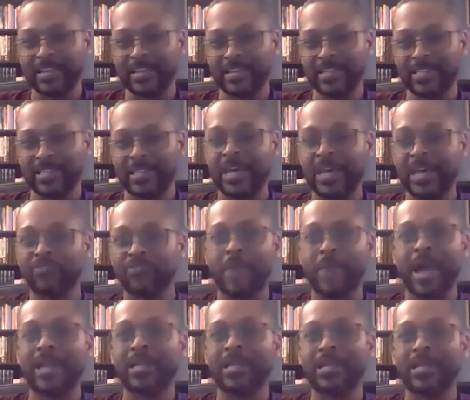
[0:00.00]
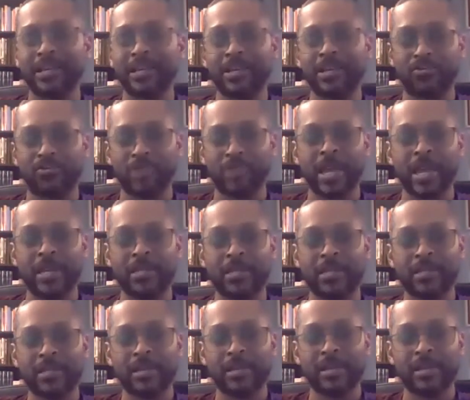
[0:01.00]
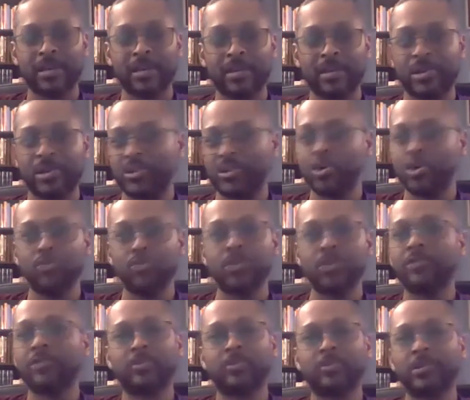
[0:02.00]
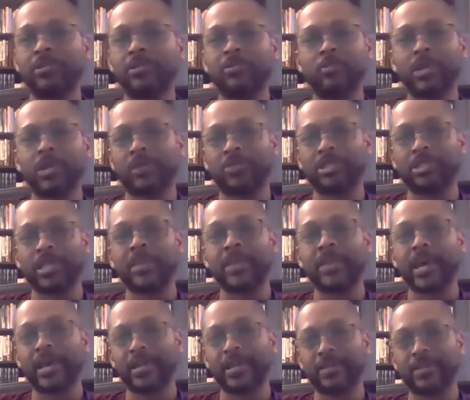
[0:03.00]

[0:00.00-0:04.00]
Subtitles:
It's not grammatically incorrect, but no native speaker would ever say that.